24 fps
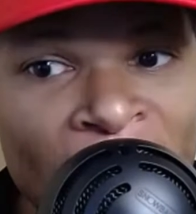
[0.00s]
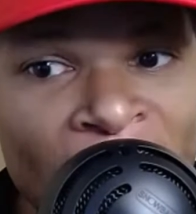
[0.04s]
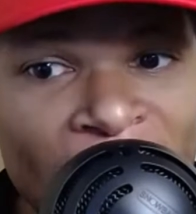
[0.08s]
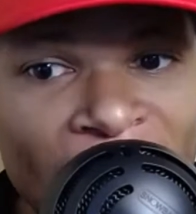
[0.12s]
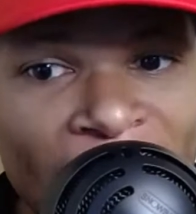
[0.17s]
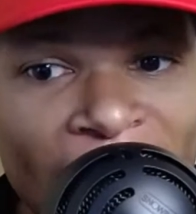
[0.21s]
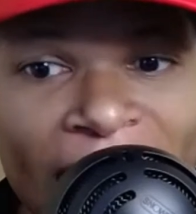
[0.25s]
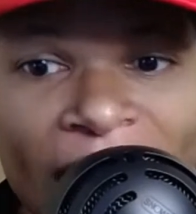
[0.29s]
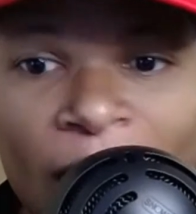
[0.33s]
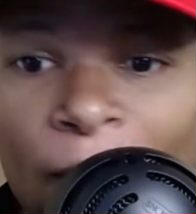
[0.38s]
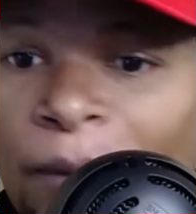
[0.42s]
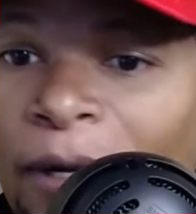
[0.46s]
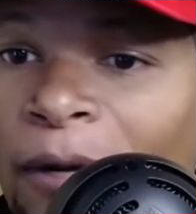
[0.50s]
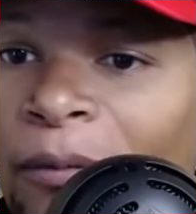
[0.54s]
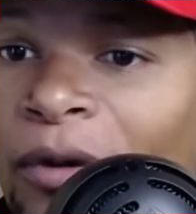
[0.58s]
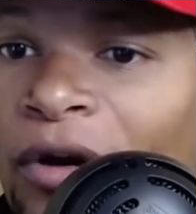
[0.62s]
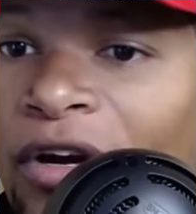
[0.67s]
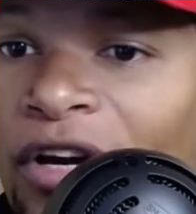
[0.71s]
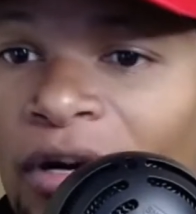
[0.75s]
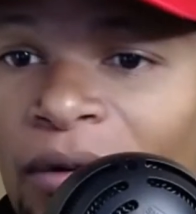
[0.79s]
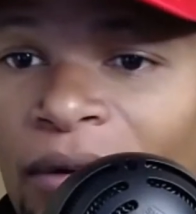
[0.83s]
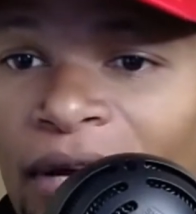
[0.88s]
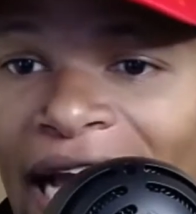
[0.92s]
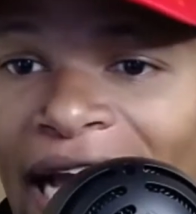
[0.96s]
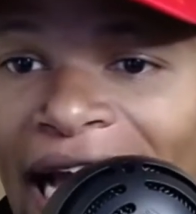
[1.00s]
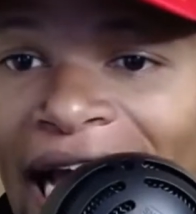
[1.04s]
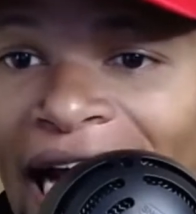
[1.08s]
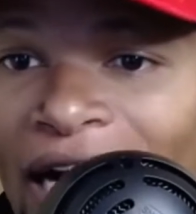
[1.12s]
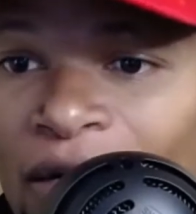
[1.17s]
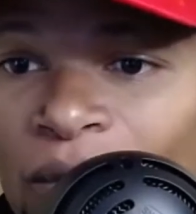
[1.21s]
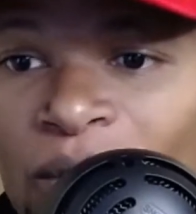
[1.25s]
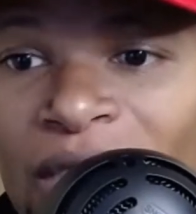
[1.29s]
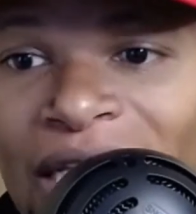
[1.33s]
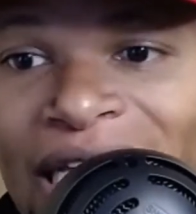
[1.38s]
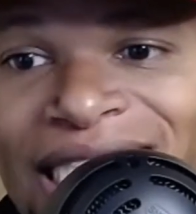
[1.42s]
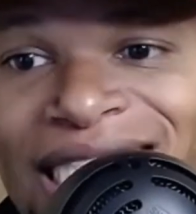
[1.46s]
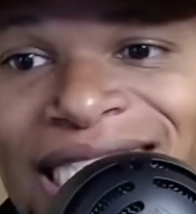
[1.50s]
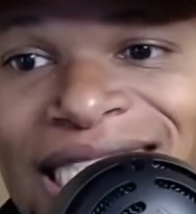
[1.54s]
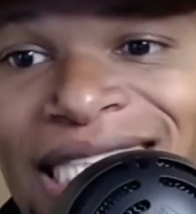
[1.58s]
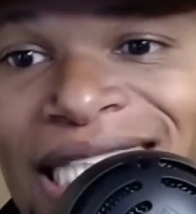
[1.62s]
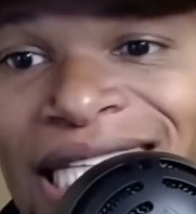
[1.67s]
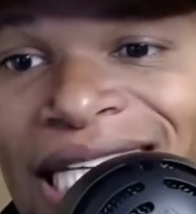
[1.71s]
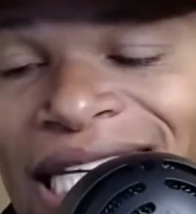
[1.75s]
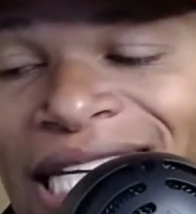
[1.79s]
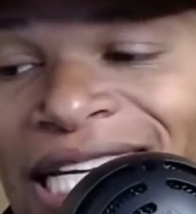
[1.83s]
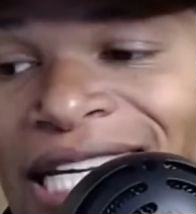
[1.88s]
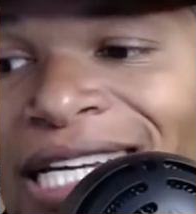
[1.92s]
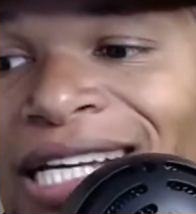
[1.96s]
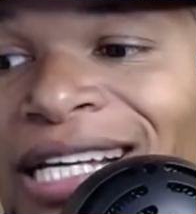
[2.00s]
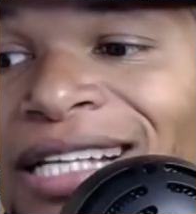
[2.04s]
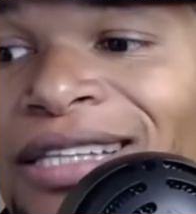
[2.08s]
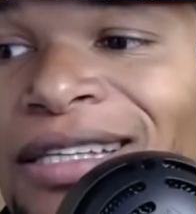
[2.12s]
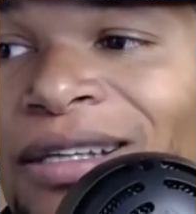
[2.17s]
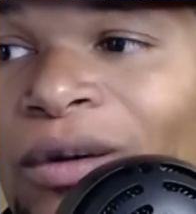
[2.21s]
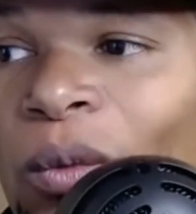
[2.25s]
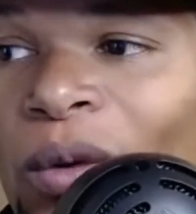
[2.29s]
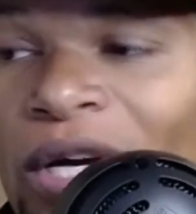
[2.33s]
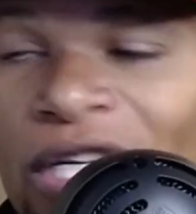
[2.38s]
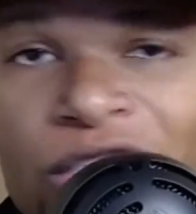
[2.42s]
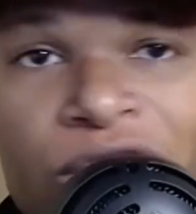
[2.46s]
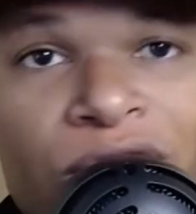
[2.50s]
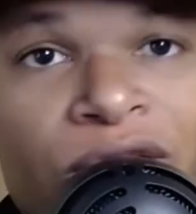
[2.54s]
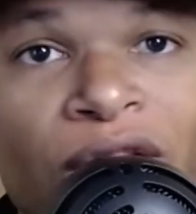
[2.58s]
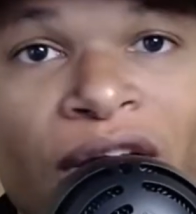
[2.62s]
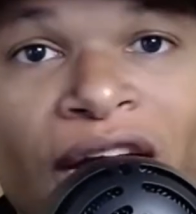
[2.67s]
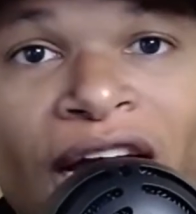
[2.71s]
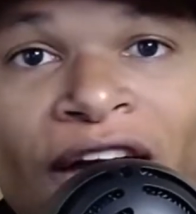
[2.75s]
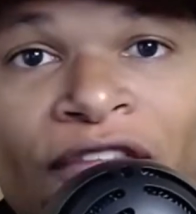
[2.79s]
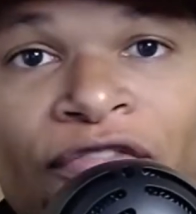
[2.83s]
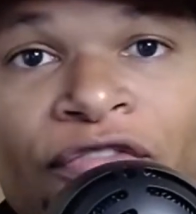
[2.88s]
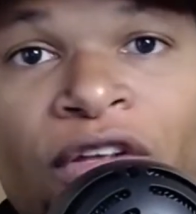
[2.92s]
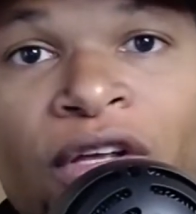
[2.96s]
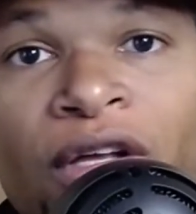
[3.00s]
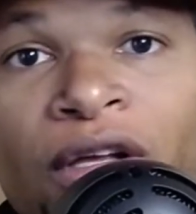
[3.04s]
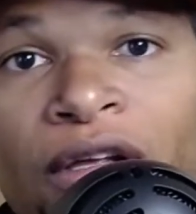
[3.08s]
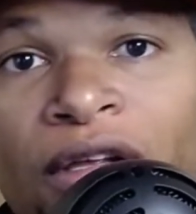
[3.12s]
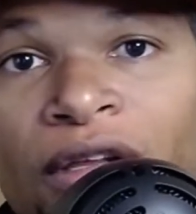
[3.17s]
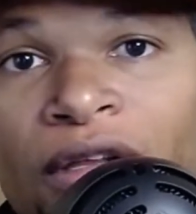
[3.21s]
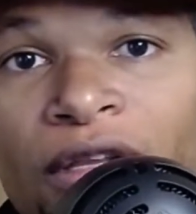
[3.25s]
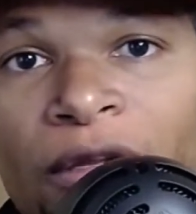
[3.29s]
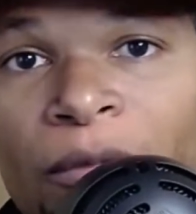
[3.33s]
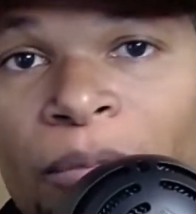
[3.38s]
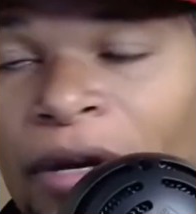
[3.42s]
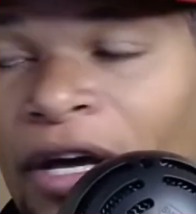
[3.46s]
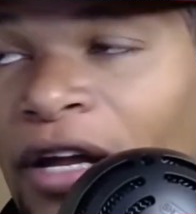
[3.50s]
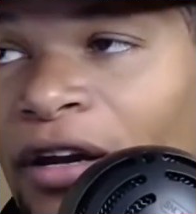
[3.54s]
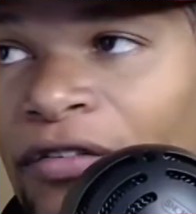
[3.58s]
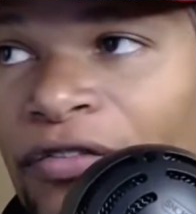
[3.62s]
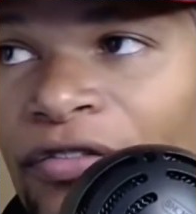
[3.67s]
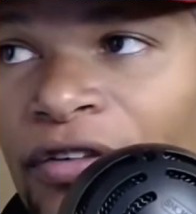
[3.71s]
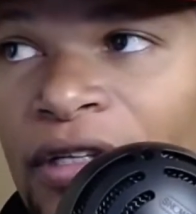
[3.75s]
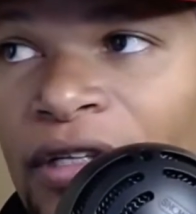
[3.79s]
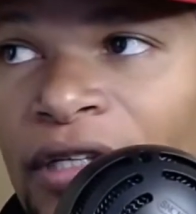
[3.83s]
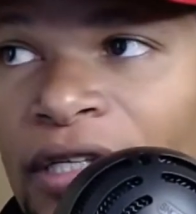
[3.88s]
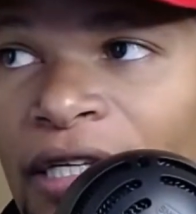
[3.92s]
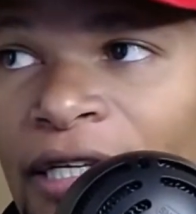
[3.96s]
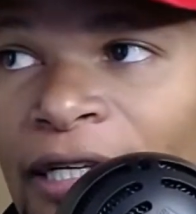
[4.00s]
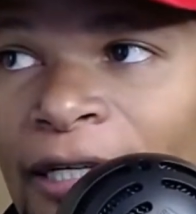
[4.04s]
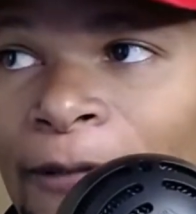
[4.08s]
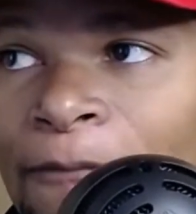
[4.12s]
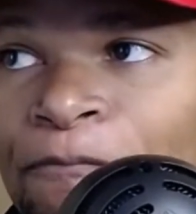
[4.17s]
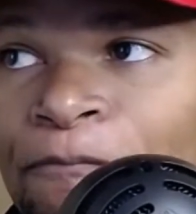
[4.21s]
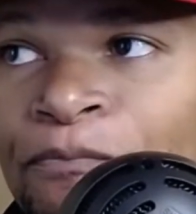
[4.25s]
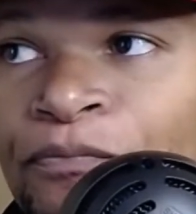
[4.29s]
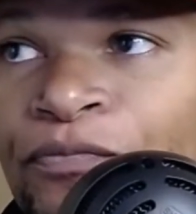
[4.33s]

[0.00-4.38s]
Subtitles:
And how people are going to react when they see the witchcraft, the pedophilia,